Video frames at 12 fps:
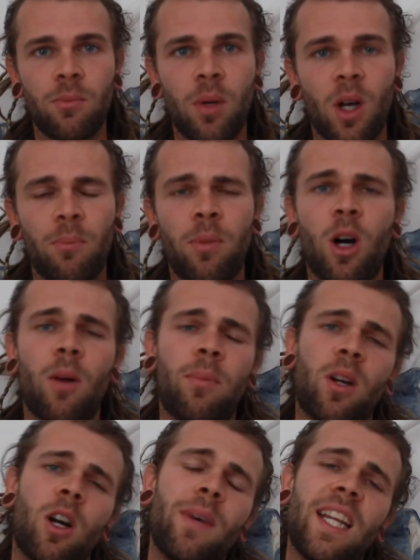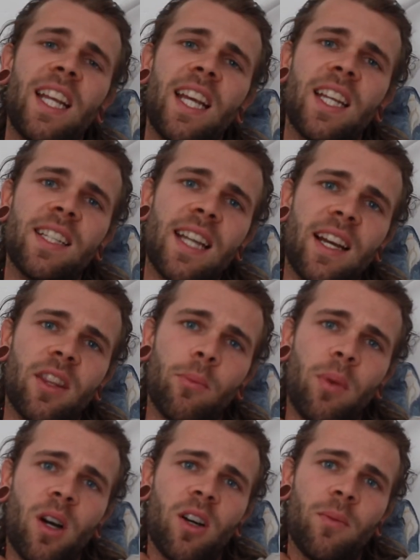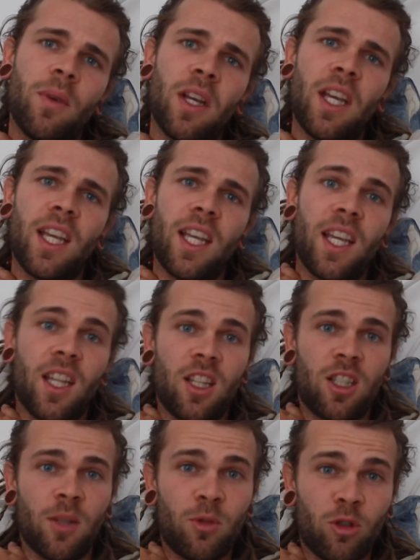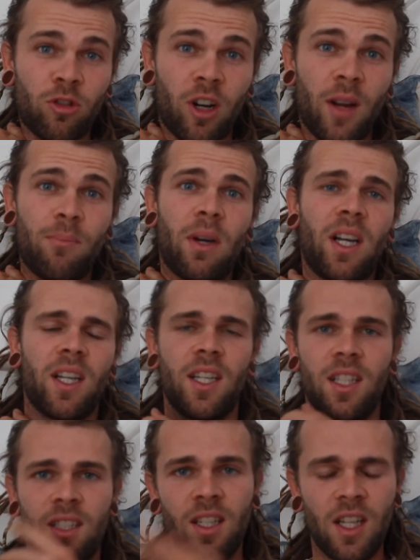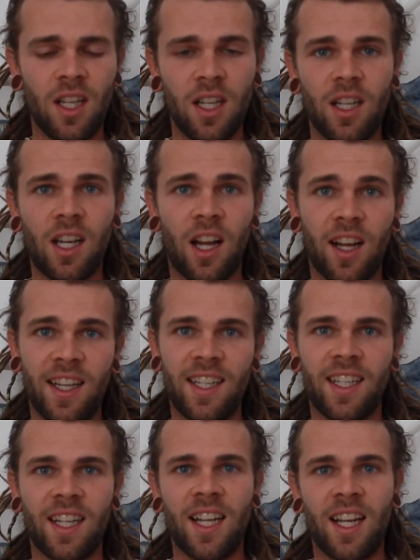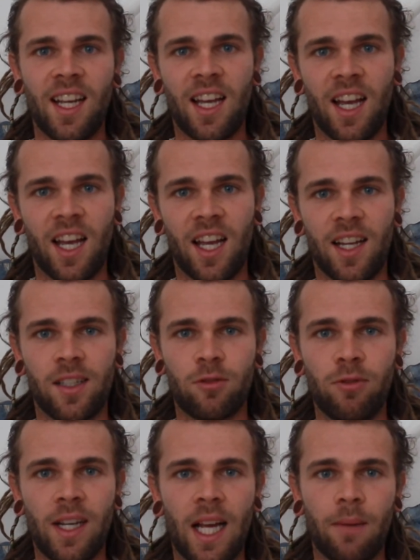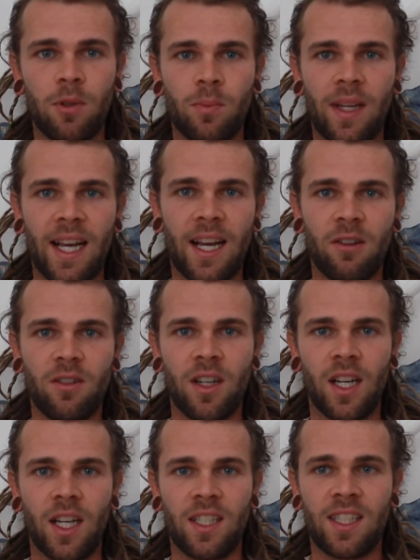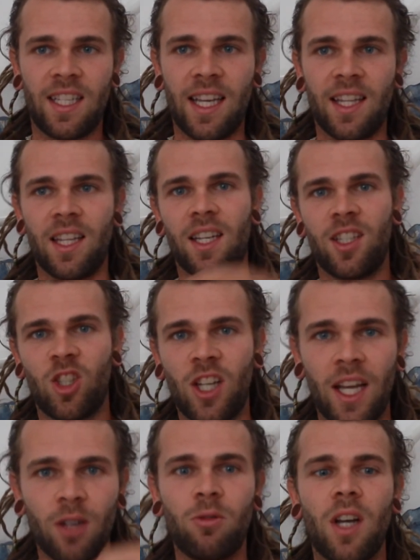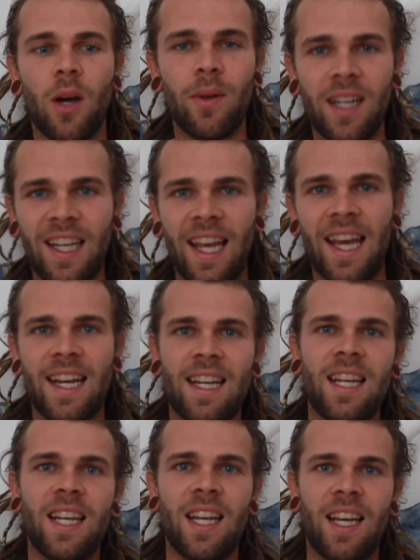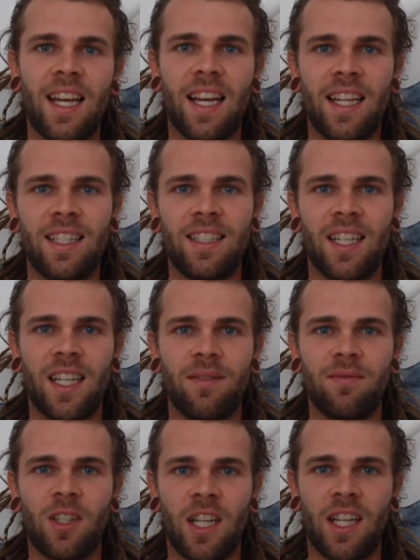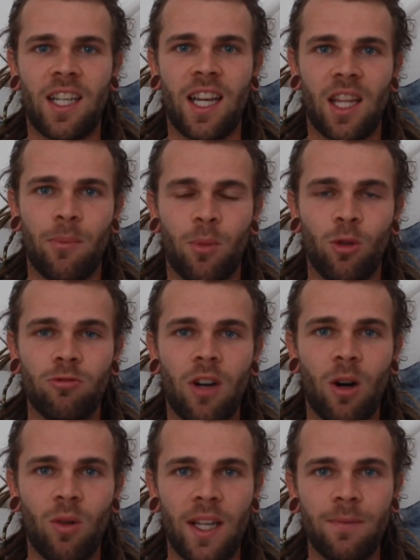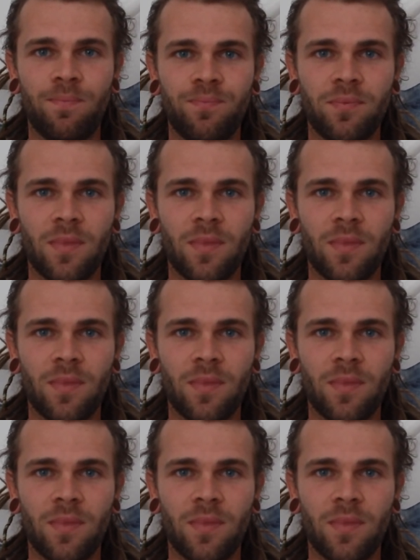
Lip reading: Pop a comment in down the bottom. Hit the subscribe button, like. It really helps me out to get the channel going again, and kind of get the ball rolling.